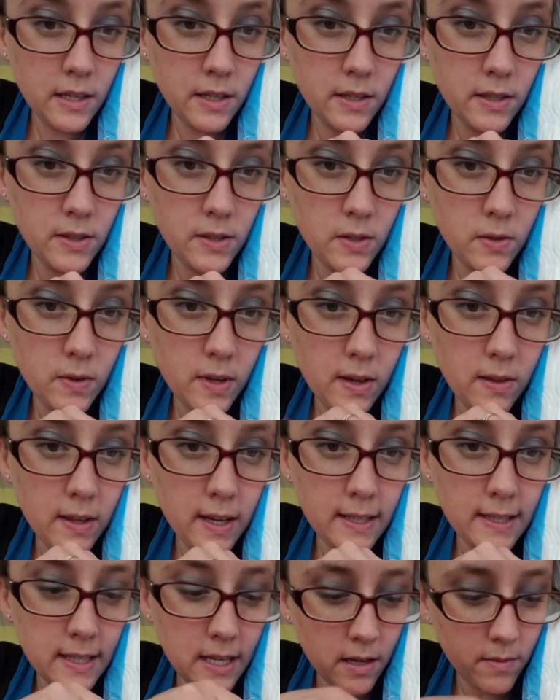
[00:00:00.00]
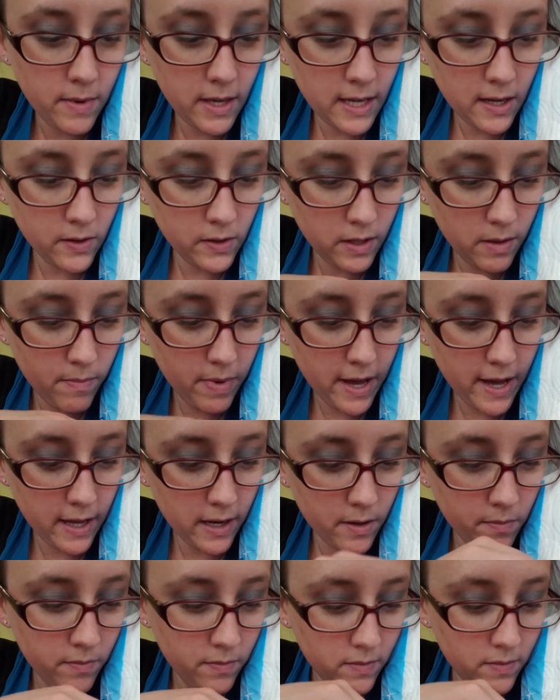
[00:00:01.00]
So now that's coming out the
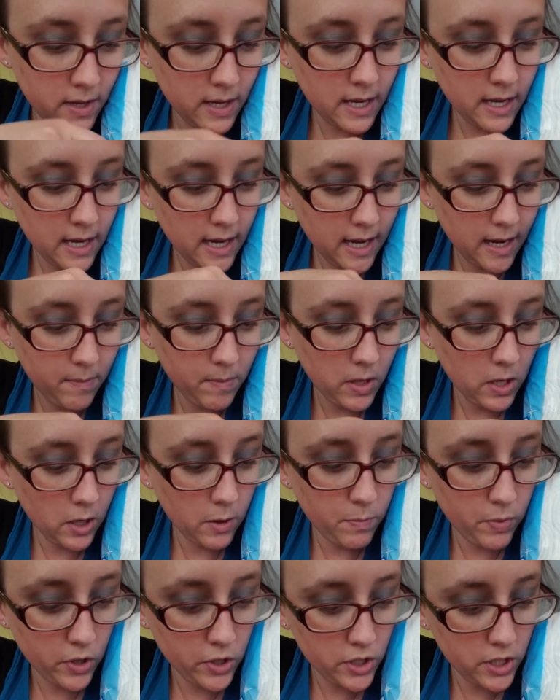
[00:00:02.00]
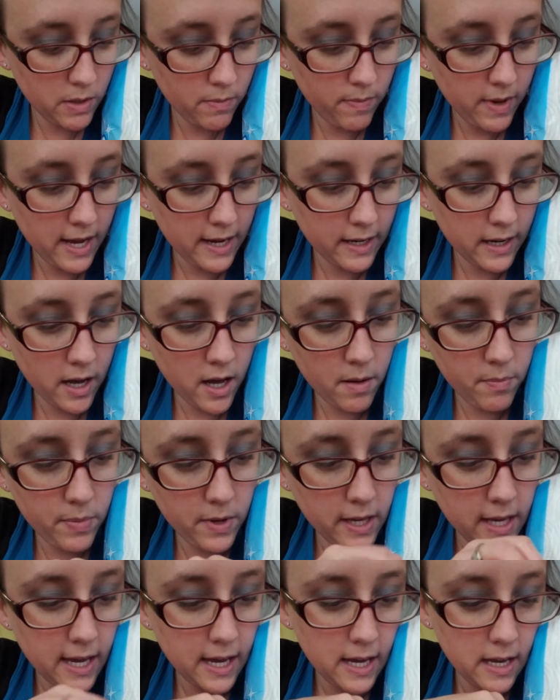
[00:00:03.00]
bottom. I'm going to push it back up
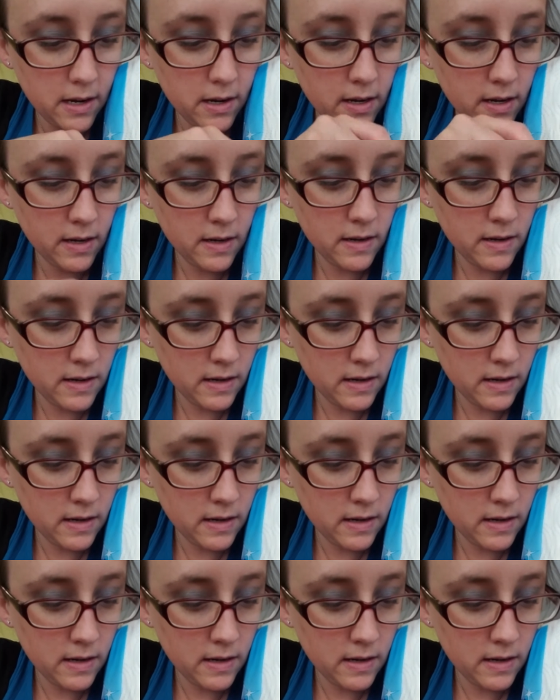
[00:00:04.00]
again